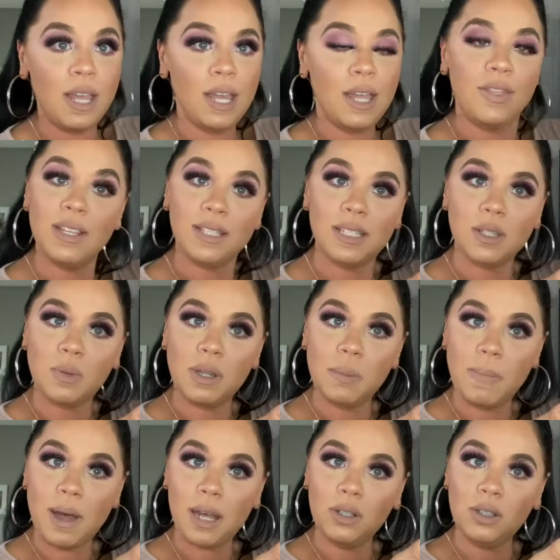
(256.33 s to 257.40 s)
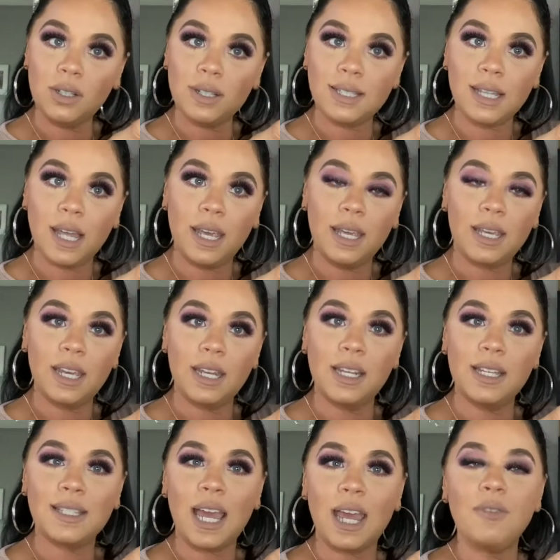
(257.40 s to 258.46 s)
This is what the bottle looks like. It
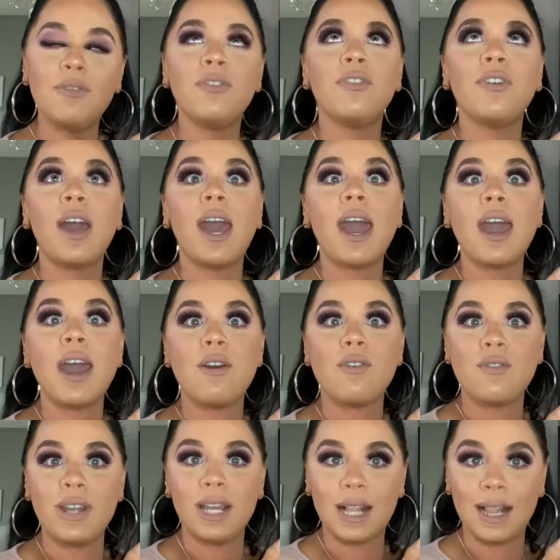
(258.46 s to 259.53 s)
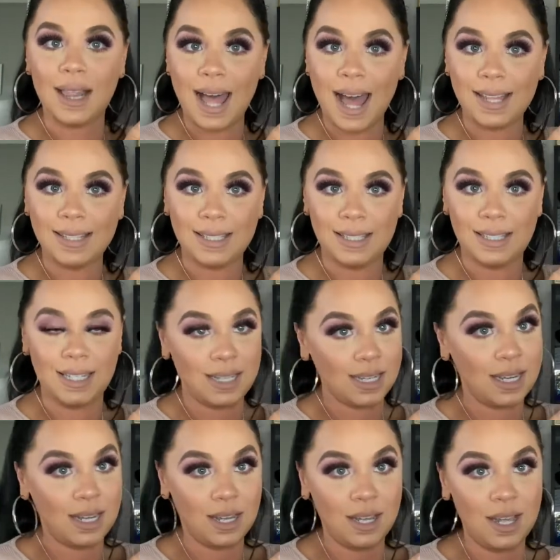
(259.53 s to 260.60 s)
is a very
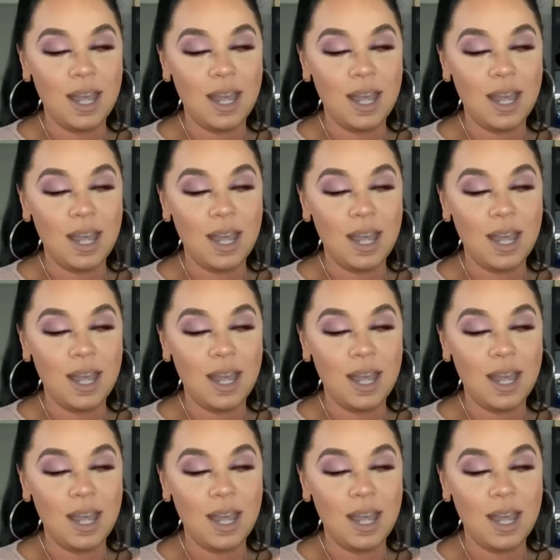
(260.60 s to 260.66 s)
classic